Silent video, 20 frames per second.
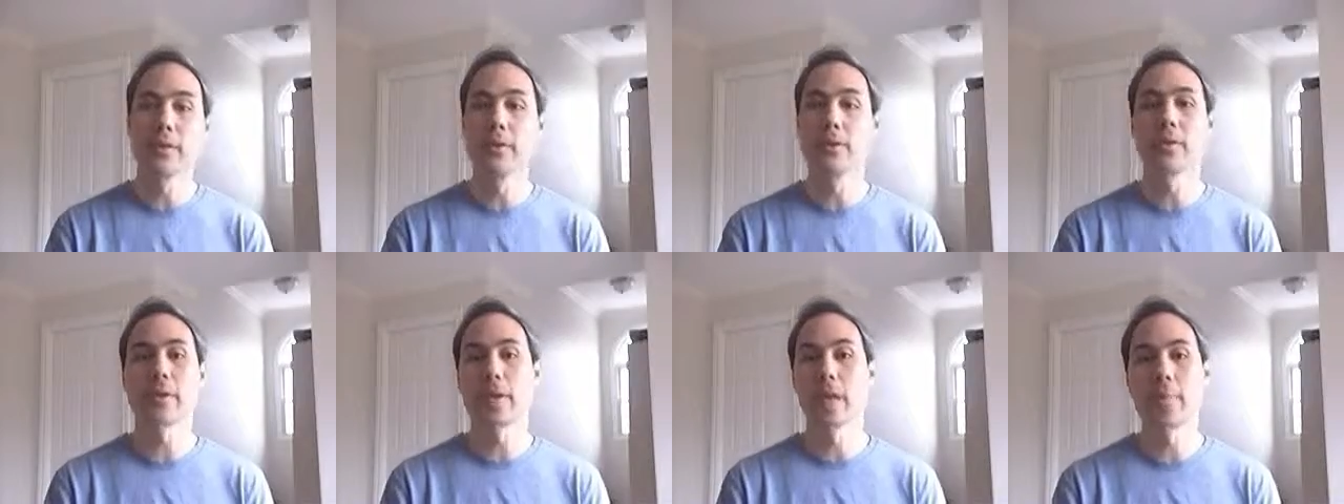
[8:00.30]

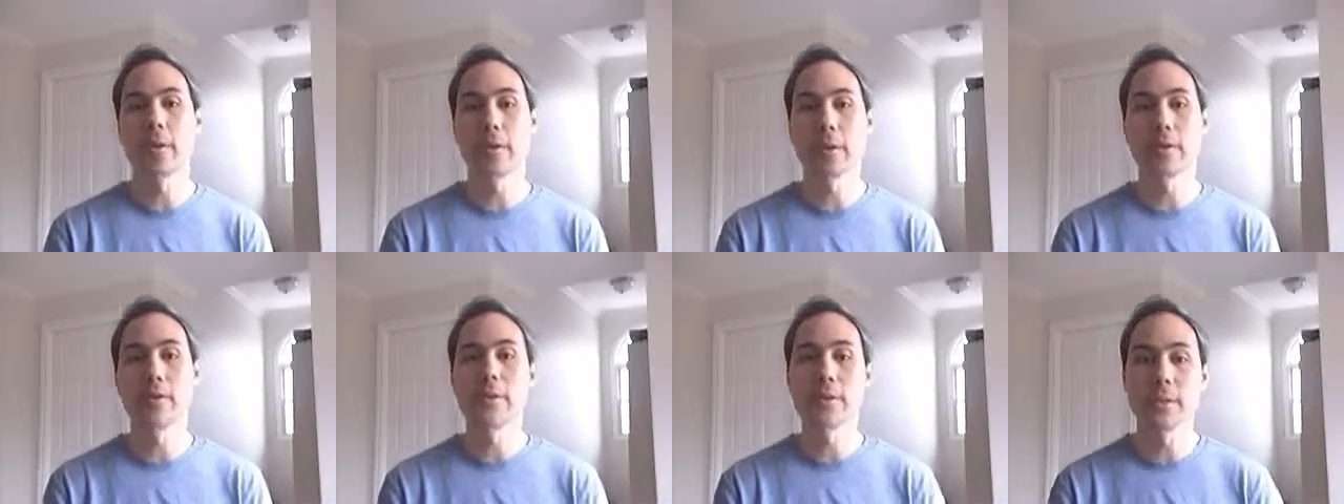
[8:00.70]

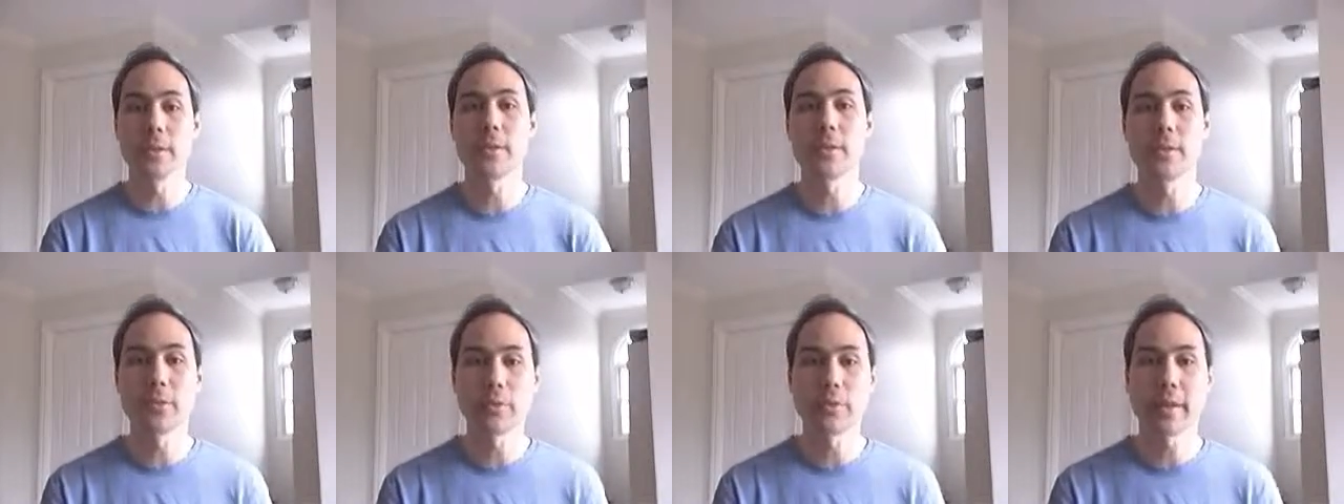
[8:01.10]
neurochemicals and
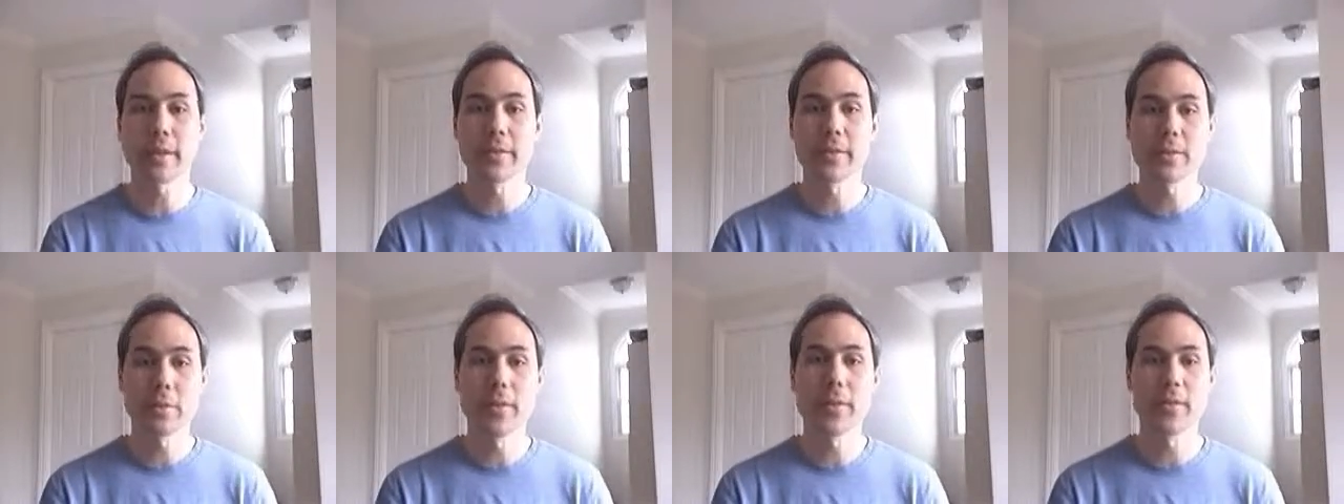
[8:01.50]

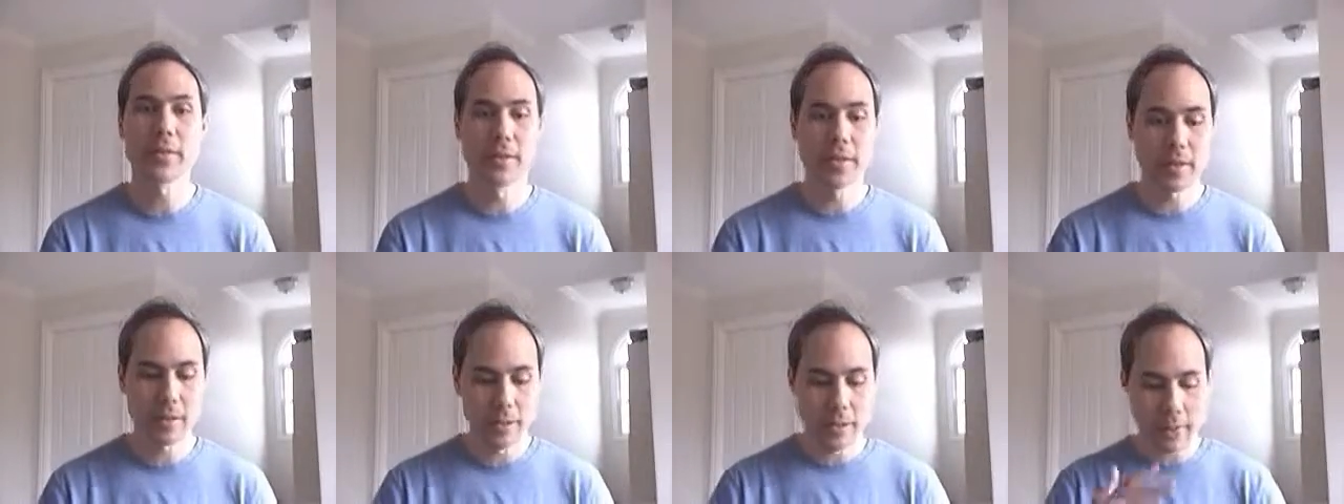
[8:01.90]
neurotransmitters
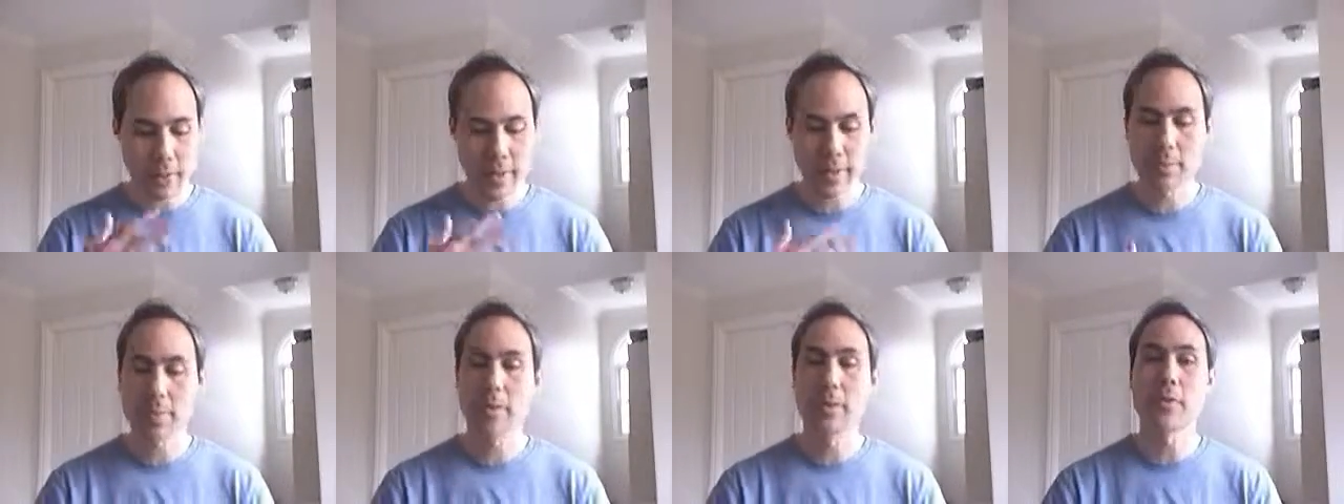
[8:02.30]
that are
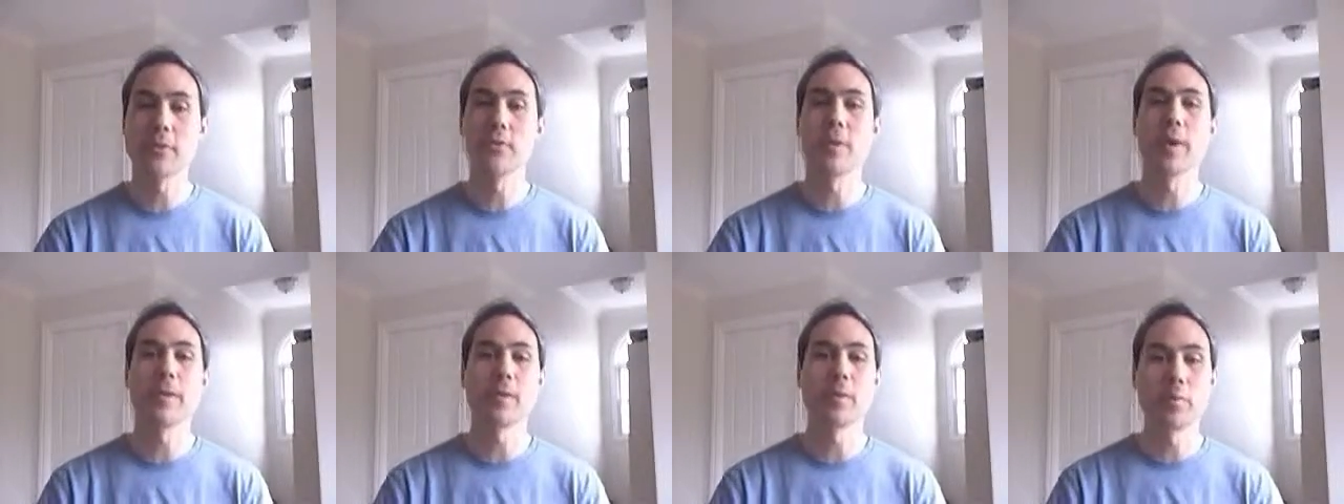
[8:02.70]
transmitted
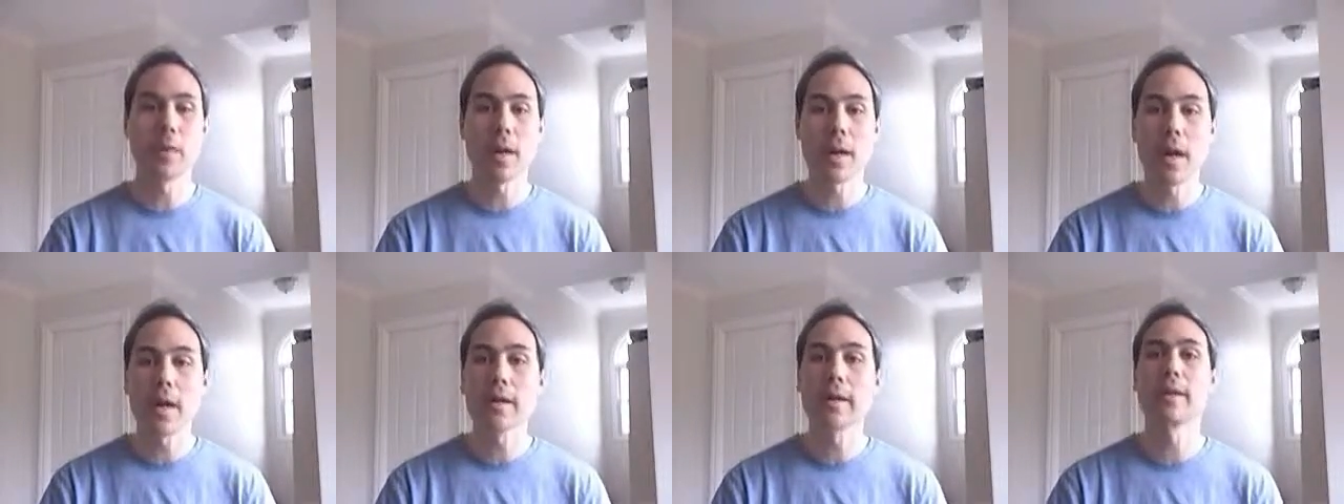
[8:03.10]
throughout our
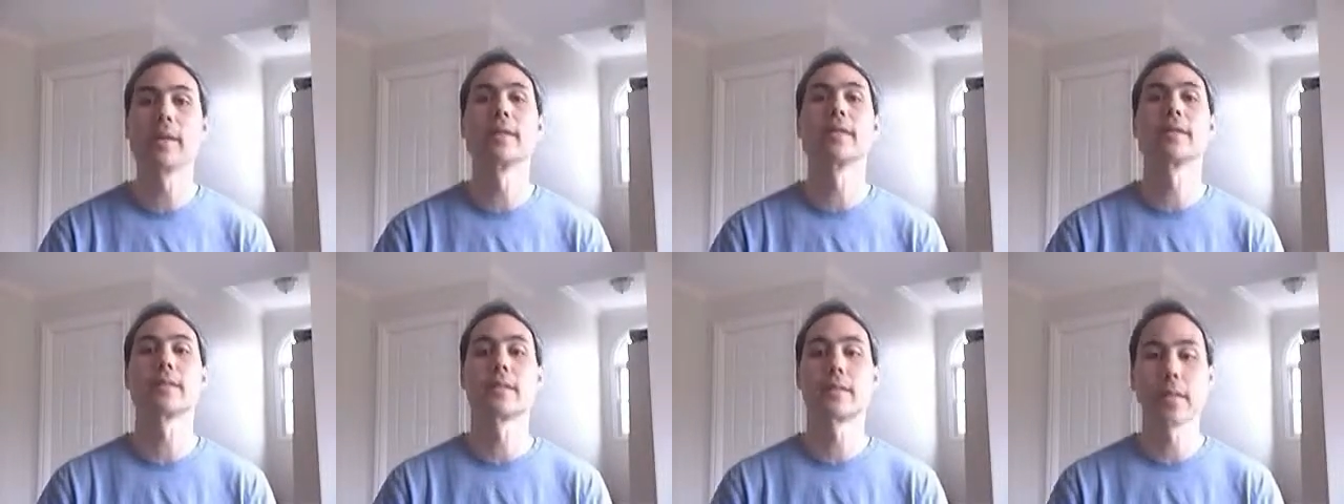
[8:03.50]
body
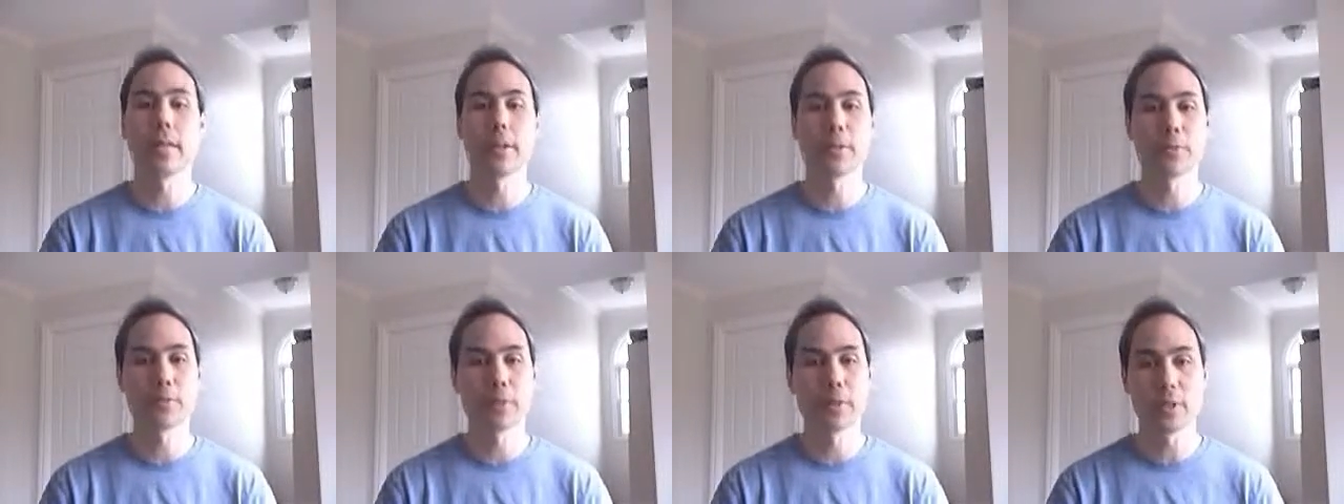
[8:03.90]
and the
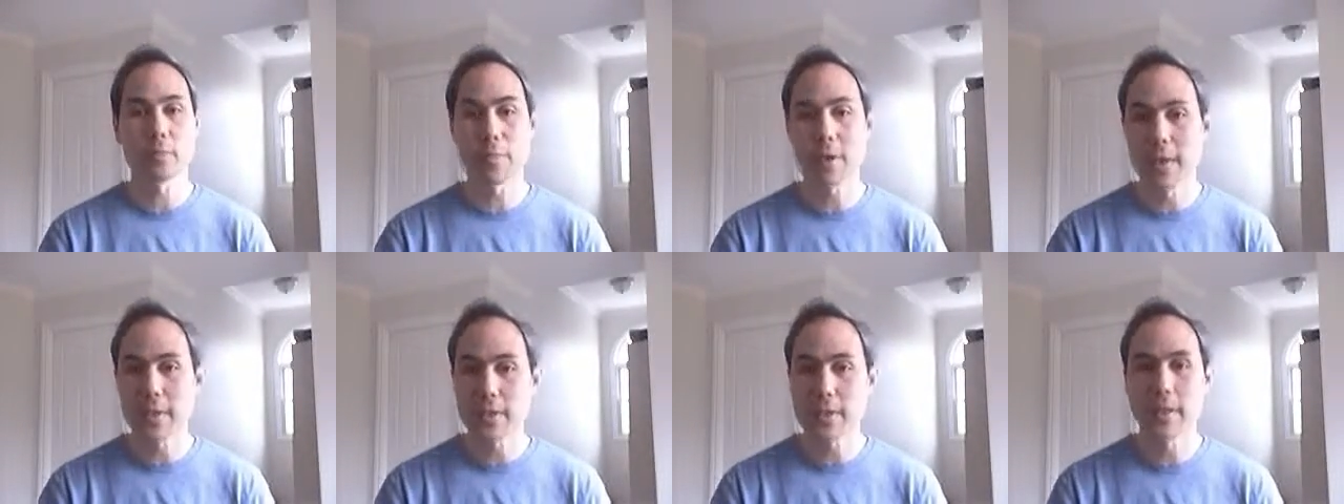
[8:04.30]
cell's
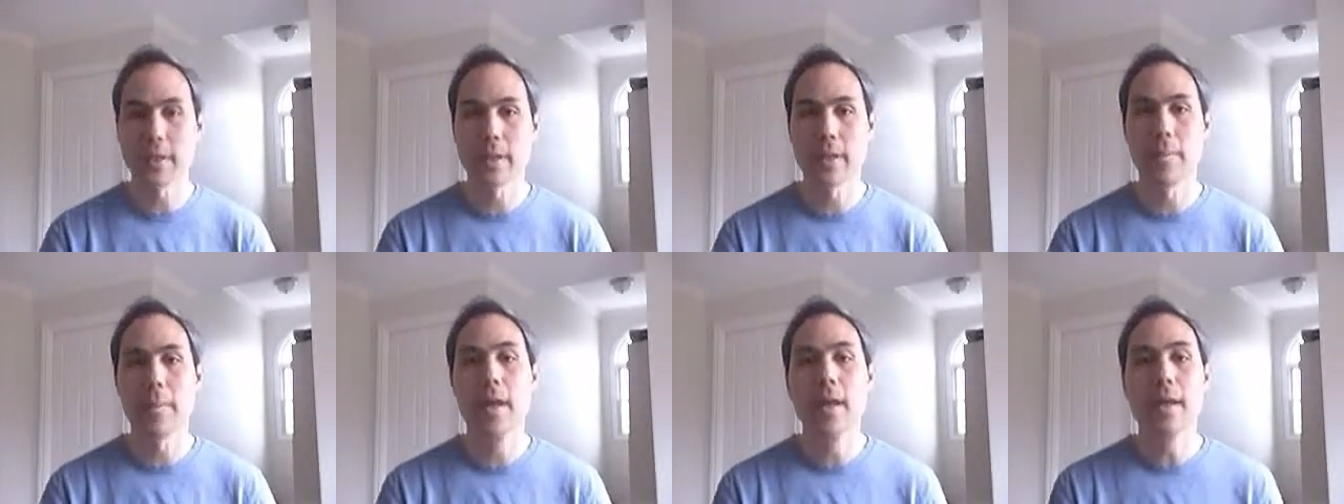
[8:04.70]
response to
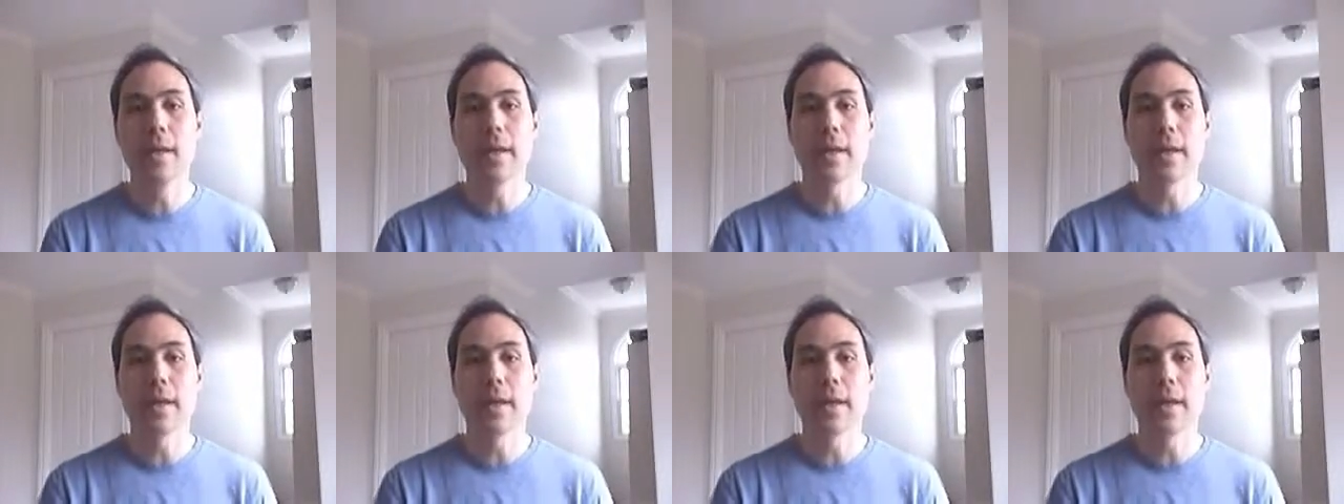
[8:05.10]
them.